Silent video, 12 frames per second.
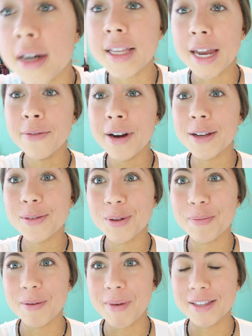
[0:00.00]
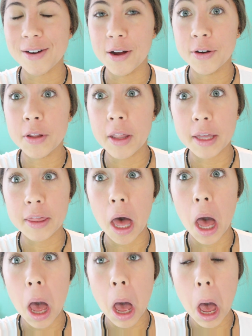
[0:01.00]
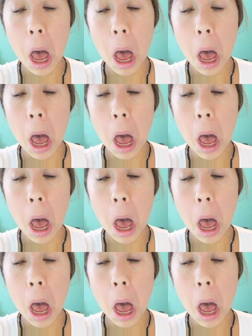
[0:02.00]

Does anyone else when they're putting mascara on do like that?